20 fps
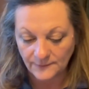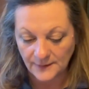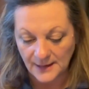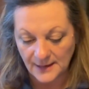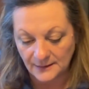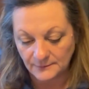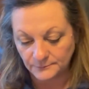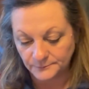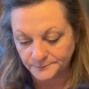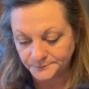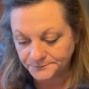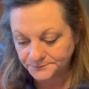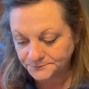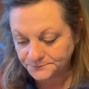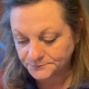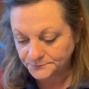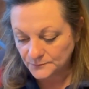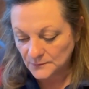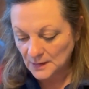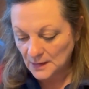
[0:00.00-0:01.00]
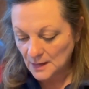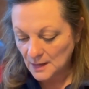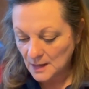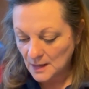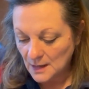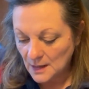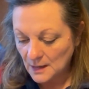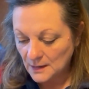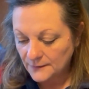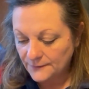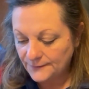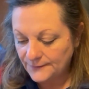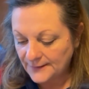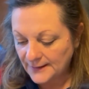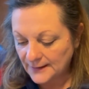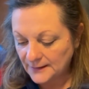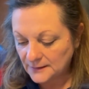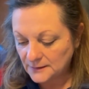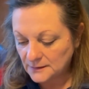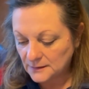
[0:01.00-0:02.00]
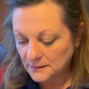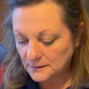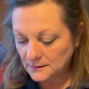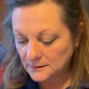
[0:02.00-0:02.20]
that. Then